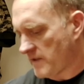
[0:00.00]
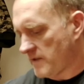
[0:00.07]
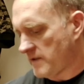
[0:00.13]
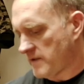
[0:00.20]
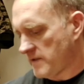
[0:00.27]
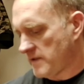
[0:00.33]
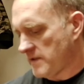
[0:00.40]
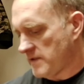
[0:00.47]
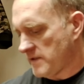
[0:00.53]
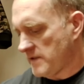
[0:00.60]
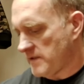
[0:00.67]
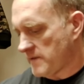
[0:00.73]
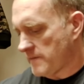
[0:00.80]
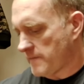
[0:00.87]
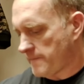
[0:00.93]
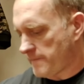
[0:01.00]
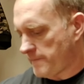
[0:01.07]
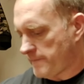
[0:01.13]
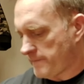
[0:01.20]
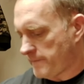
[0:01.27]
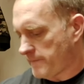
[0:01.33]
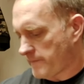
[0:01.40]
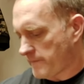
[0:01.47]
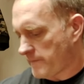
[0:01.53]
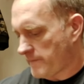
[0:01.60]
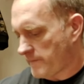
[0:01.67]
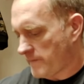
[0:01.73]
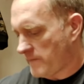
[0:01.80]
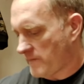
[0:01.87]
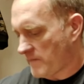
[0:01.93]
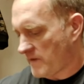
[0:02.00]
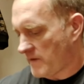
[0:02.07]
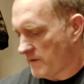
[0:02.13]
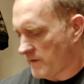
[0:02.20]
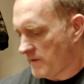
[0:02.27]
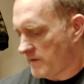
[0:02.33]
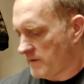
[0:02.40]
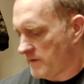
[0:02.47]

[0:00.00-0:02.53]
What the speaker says: (silence)